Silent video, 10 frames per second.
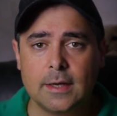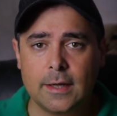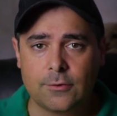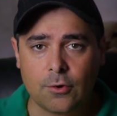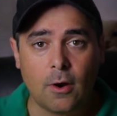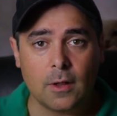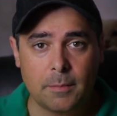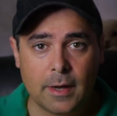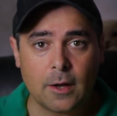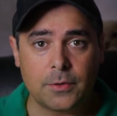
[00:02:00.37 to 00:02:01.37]
it's all
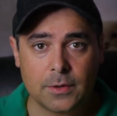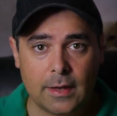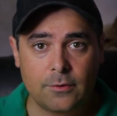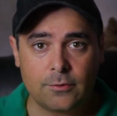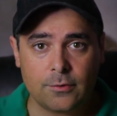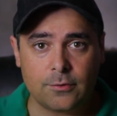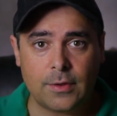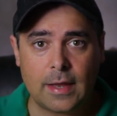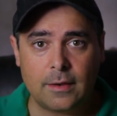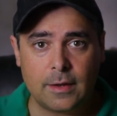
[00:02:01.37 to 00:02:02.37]
about the lenses.
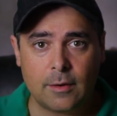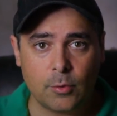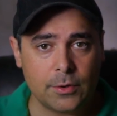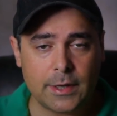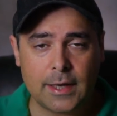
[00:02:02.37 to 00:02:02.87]
That, that really